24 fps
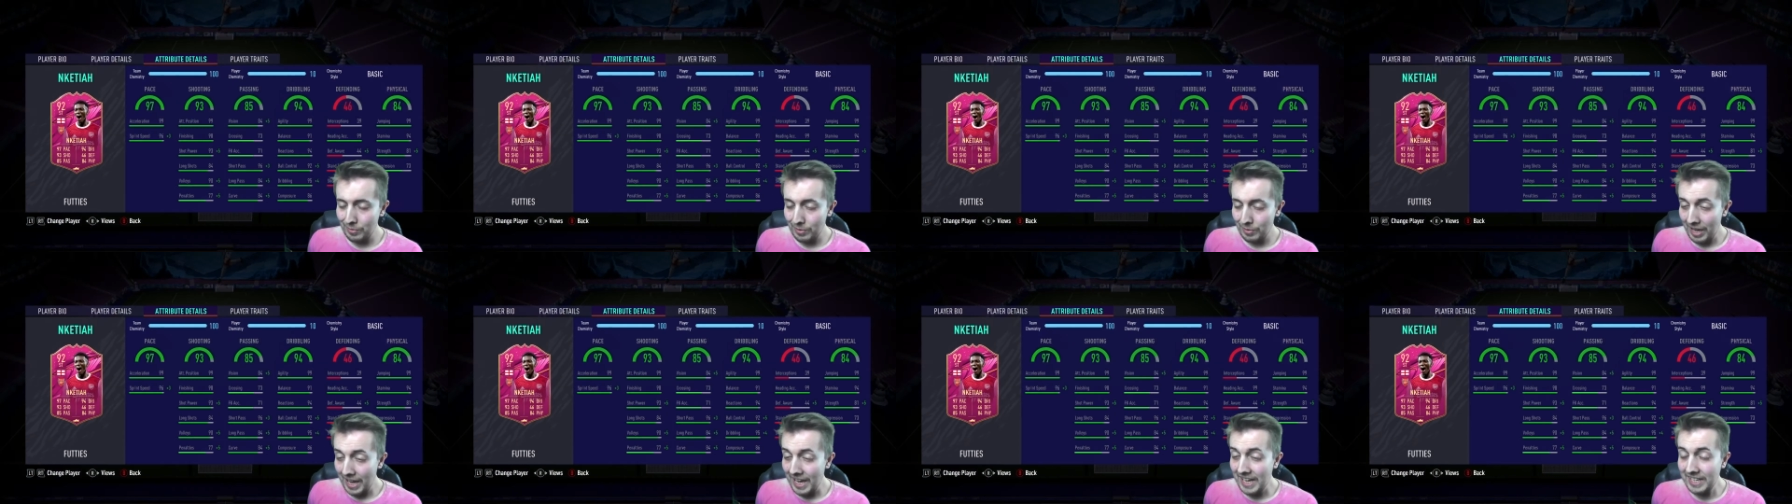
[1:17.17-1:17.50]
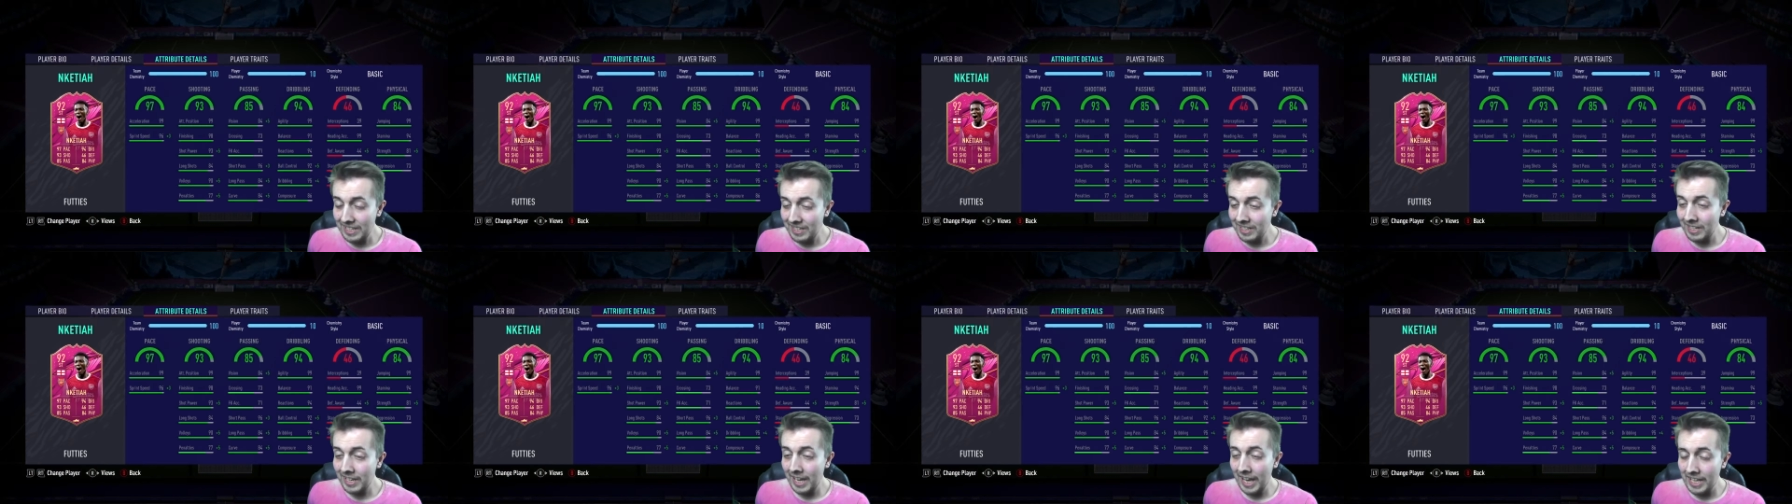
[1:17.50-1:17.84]
Eddie
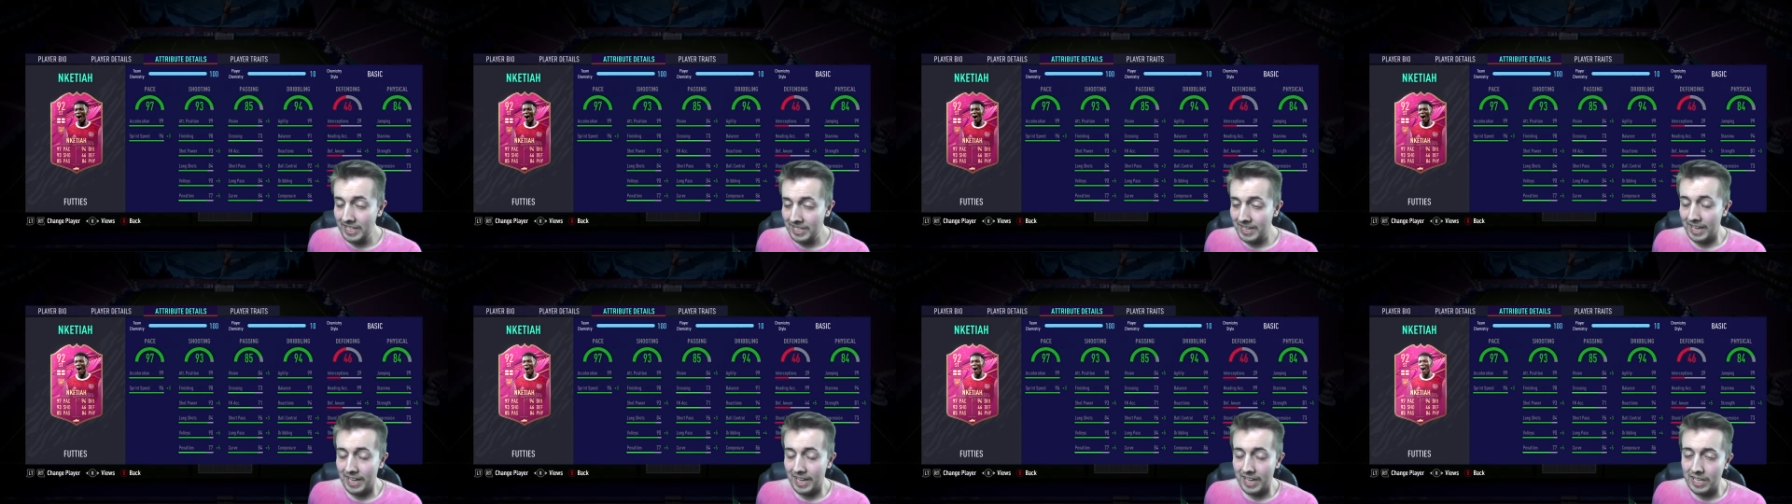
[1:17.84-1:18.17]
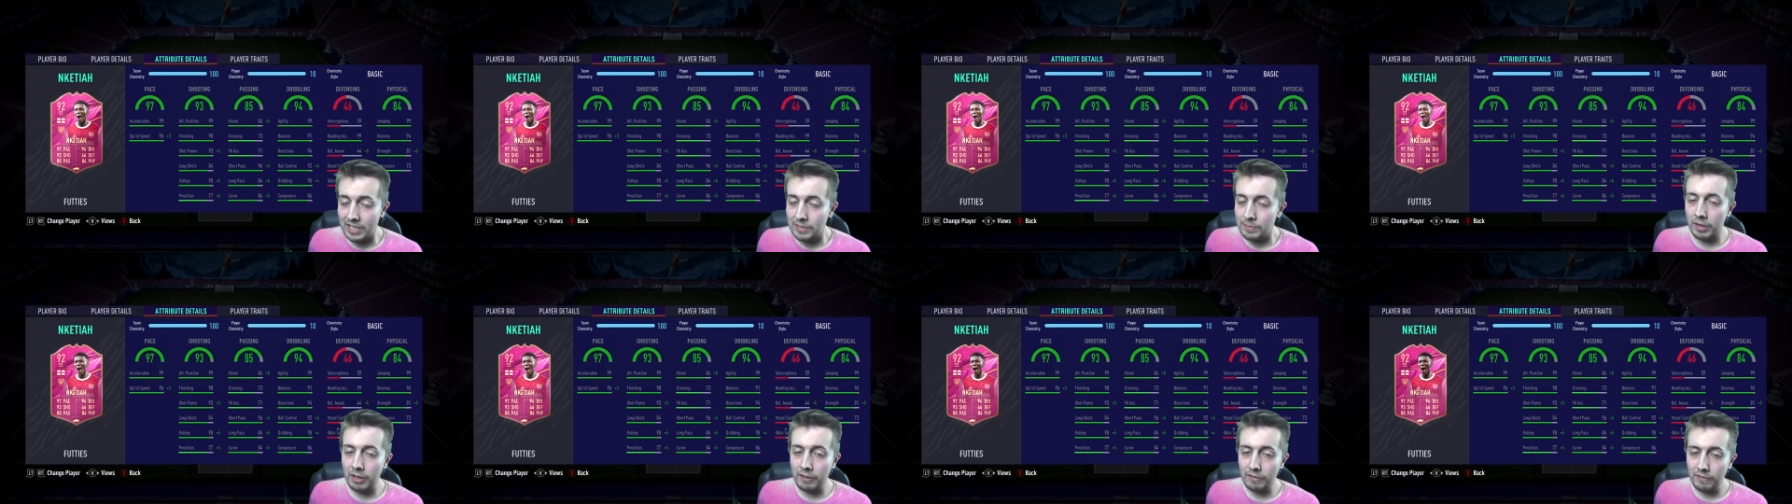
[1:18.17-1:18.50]
Nketiah is
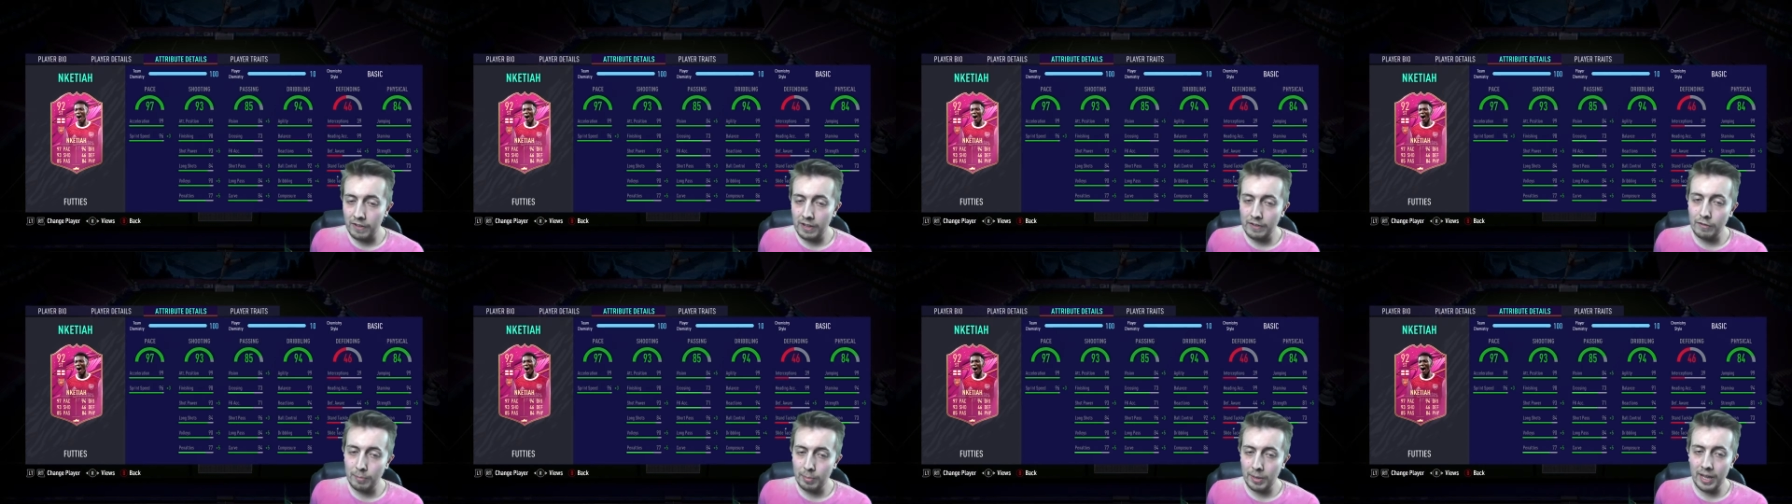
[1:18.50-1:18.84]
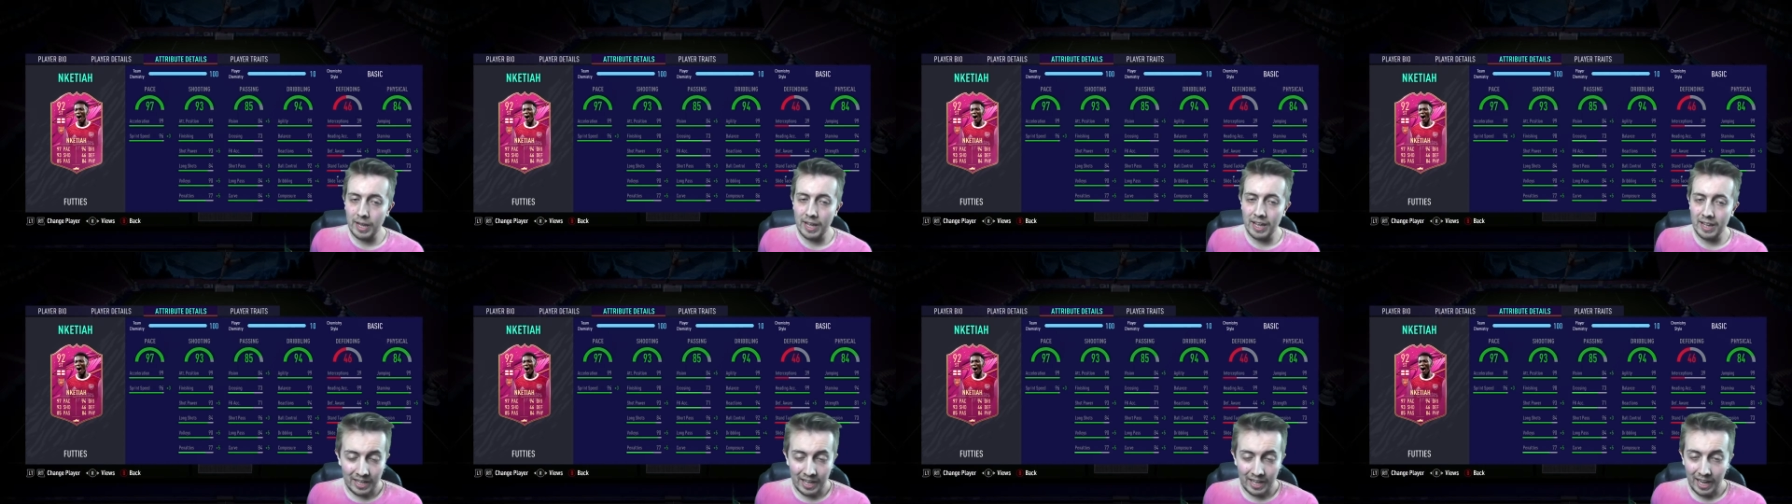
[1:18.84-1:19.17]
my favorite
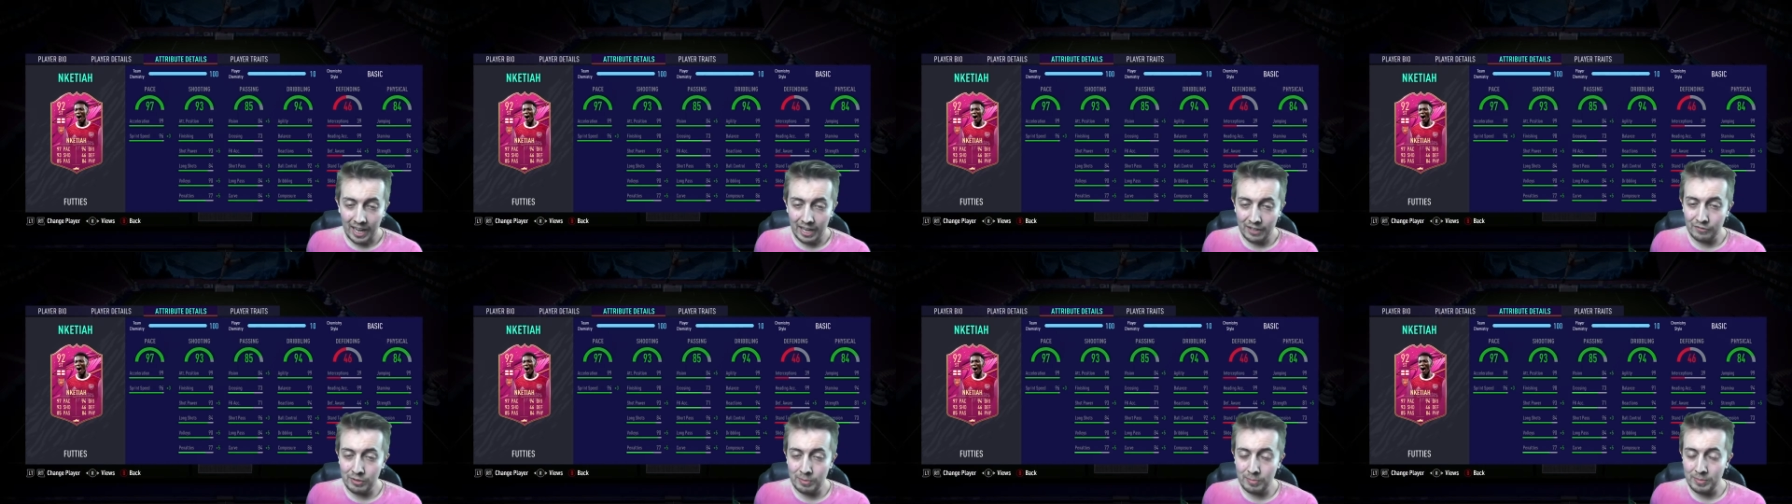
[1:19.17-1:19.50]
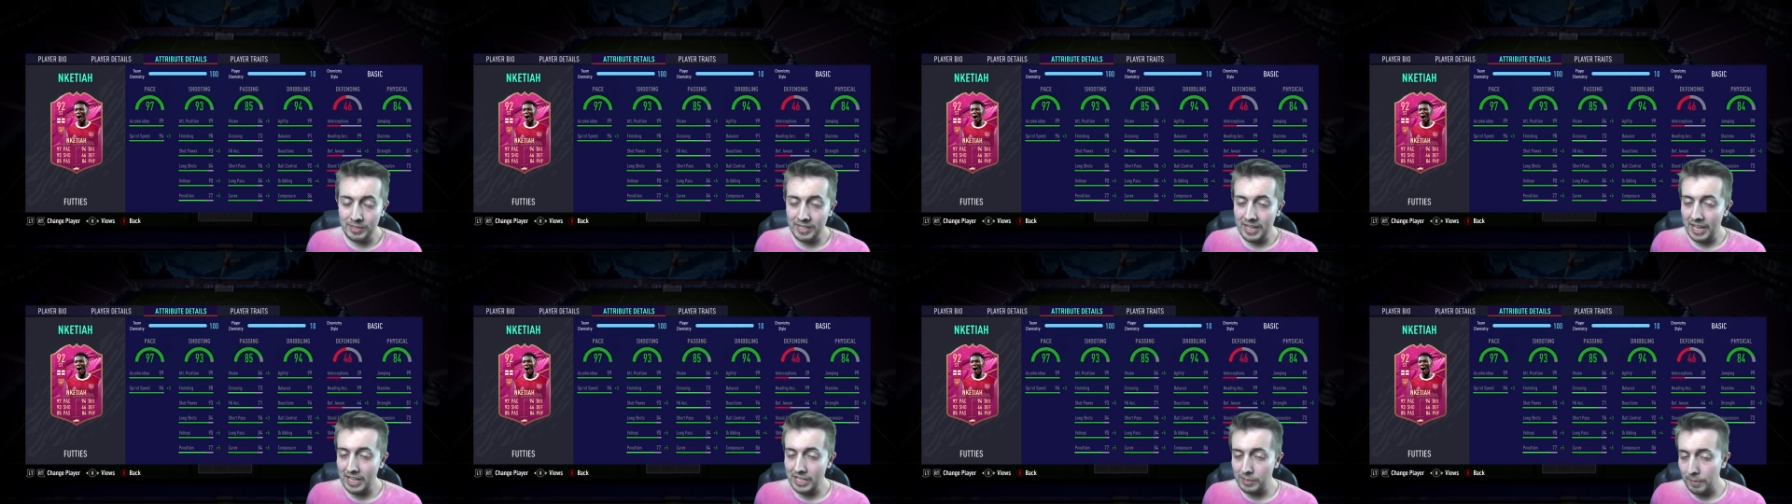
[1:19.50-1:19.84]
player, and for him to
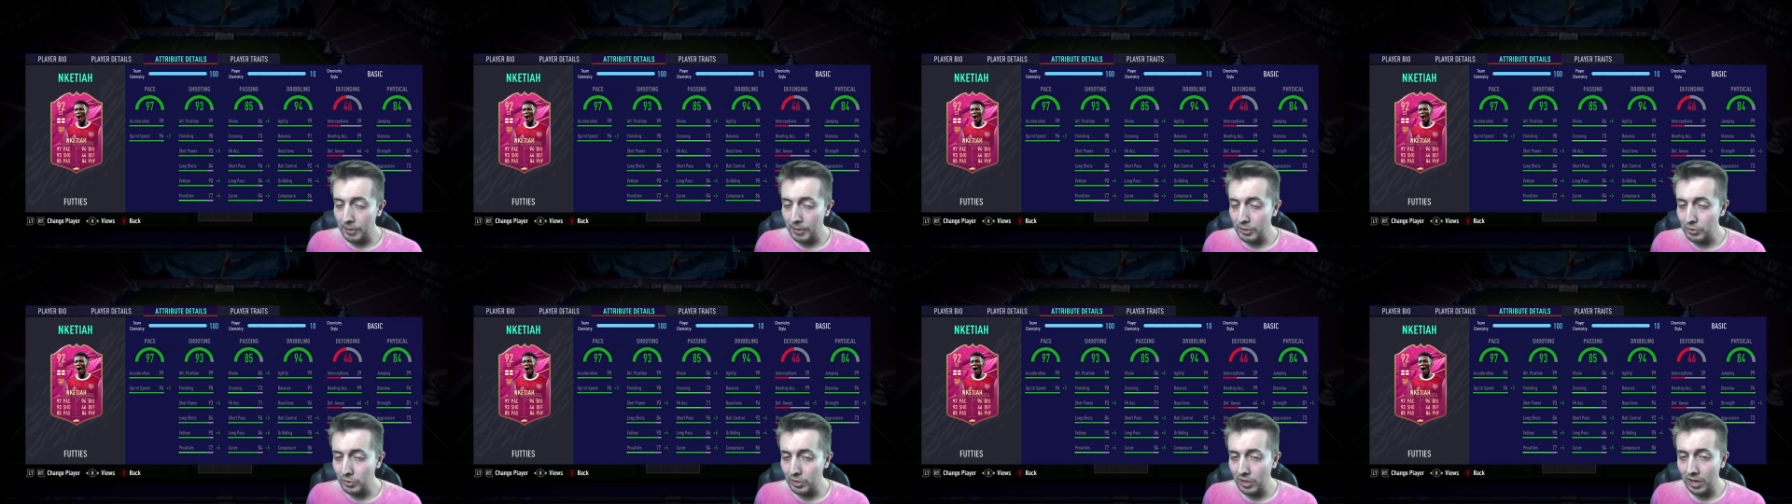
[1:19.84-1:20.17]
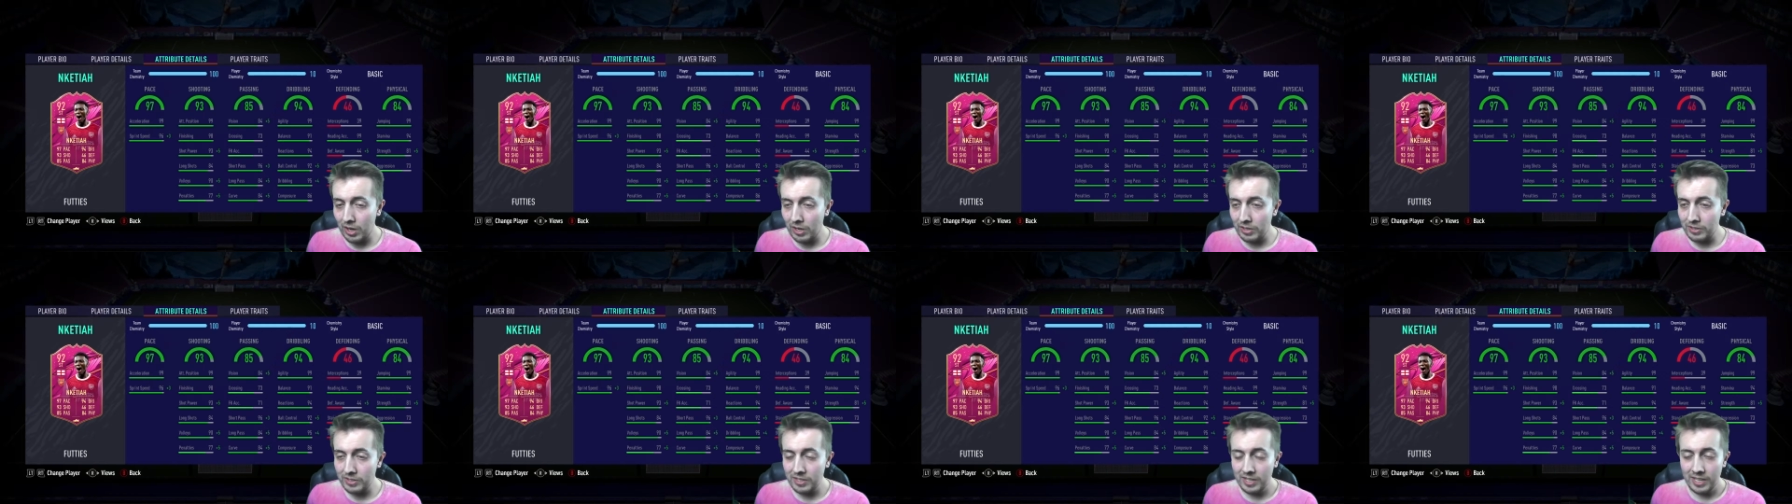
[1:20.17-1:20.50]
get a special card